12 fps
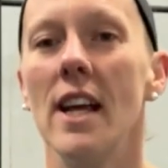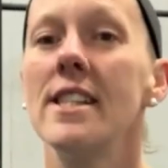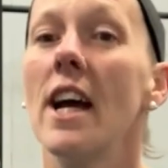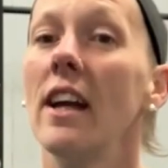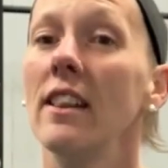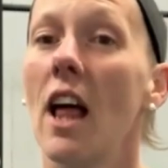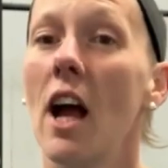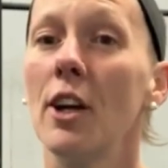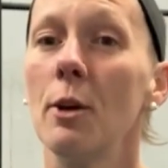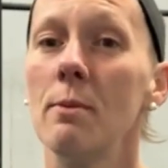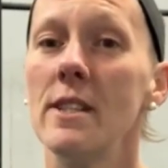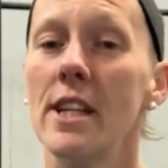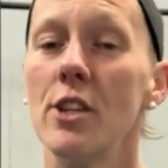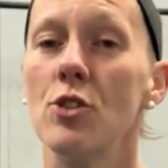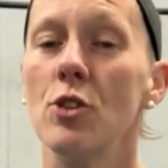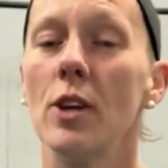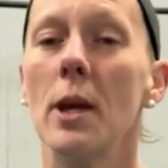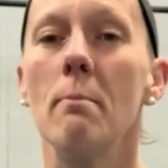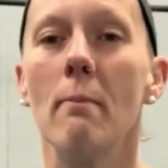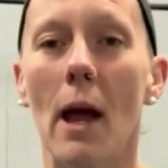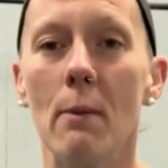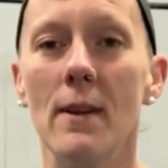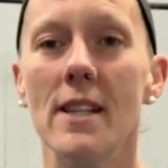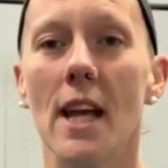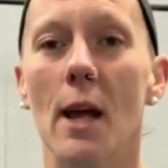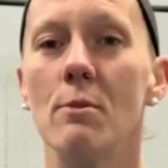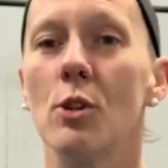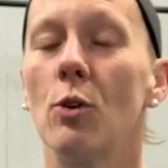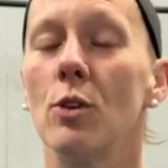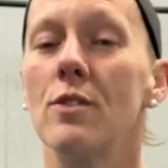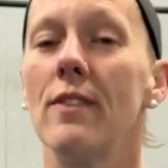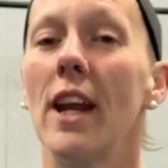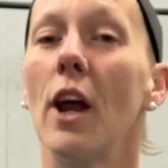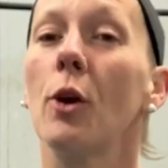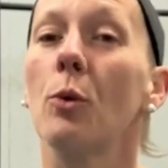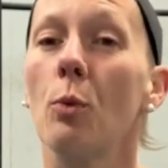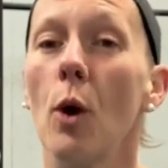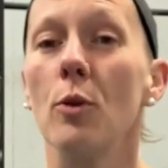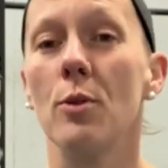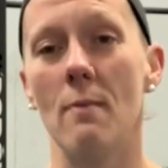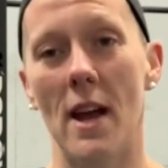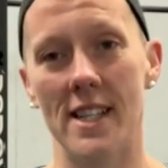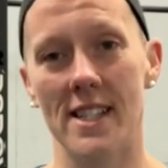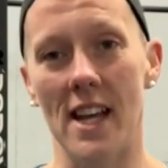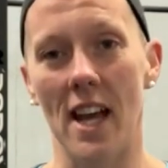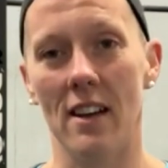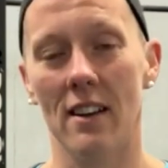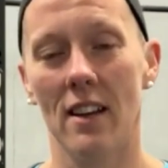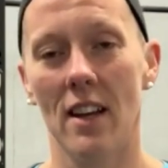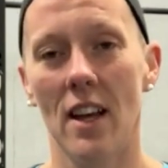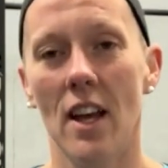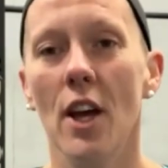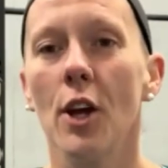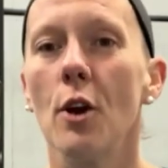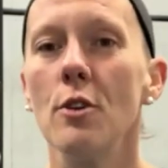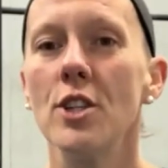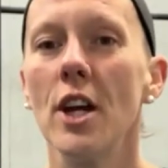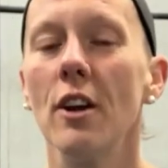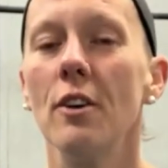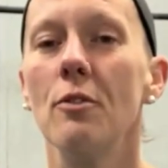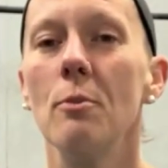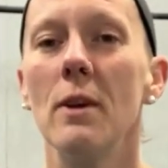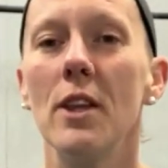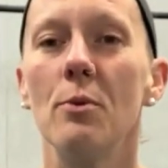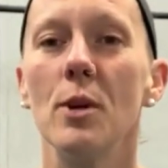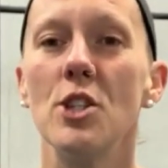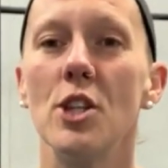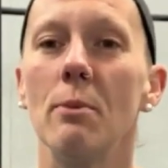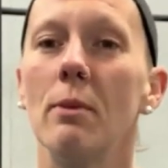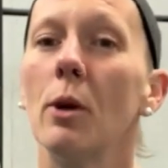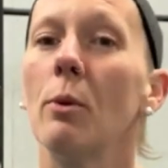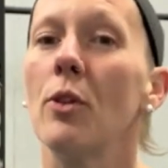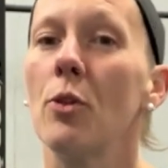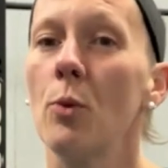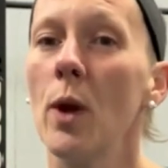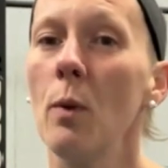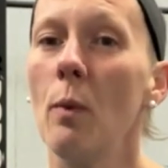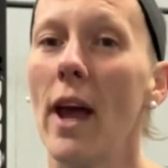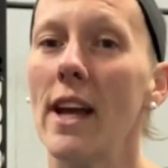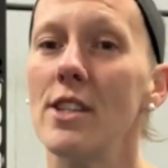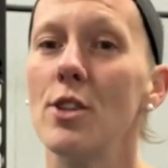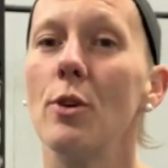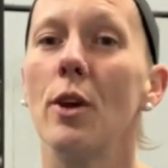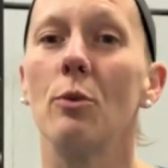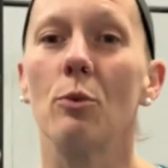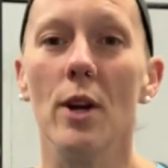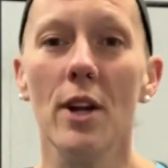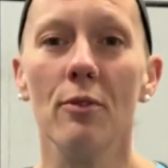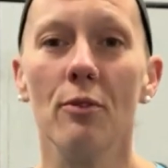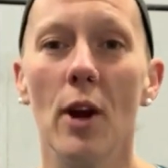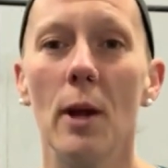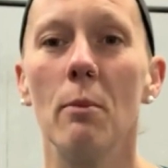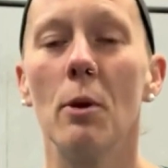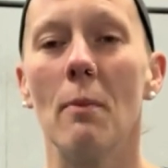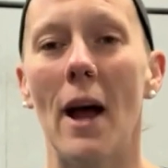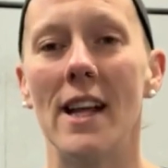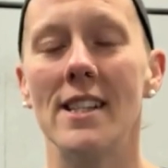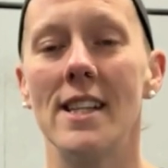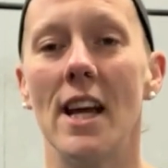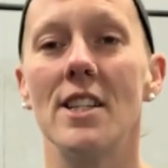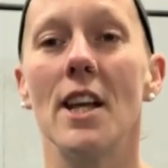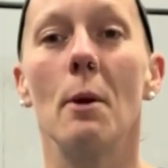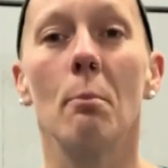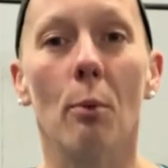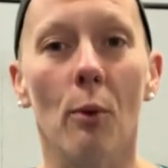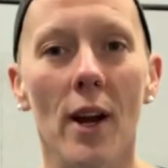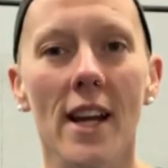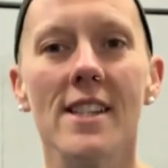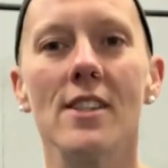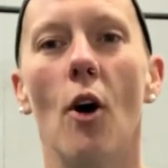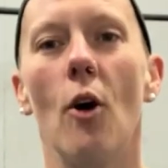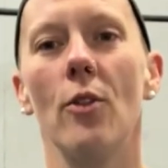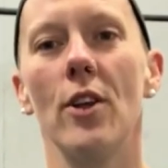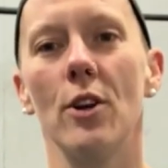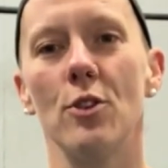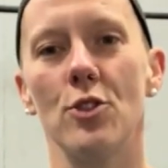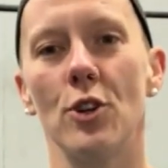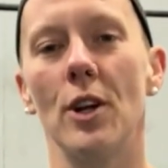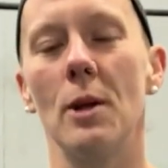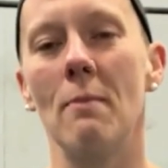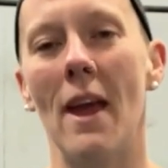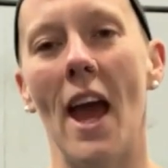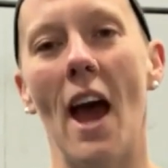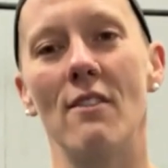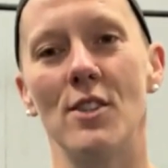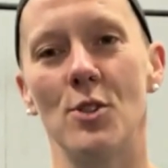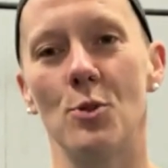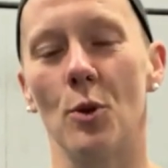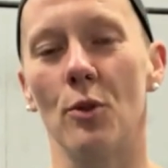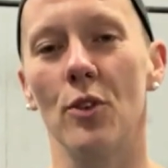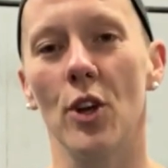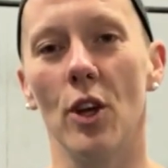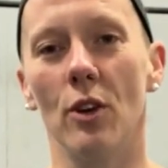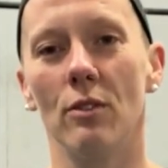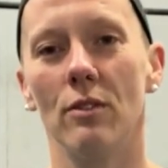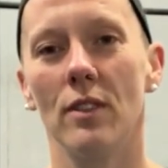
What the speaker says: To unlock your potential, it might be time to cultivate a growth mindset. Coach Karen from B3 Gym here with three ways you can reframe your mindset to embrace all that your journey may have in store for you.